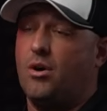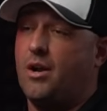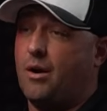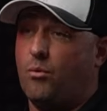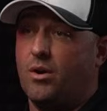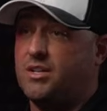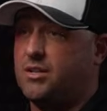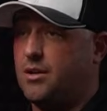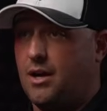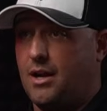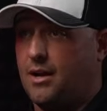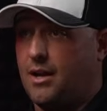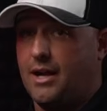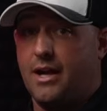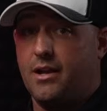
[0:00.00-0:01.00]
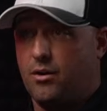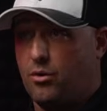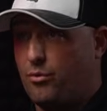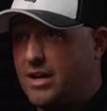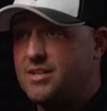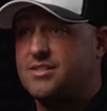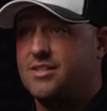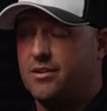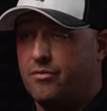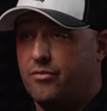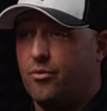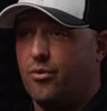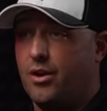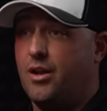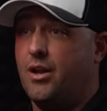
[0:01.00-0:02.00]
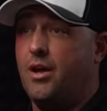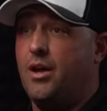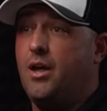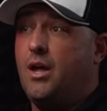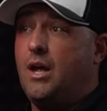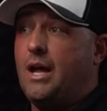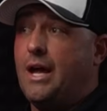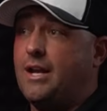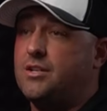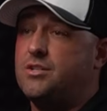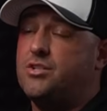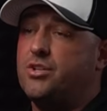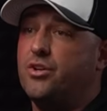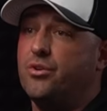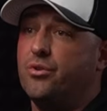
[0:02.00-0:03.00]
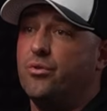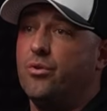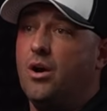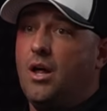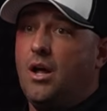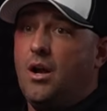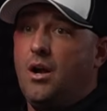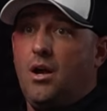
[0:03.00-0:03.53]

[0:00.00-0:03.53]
One, I went to I, I got arrested for it, and two,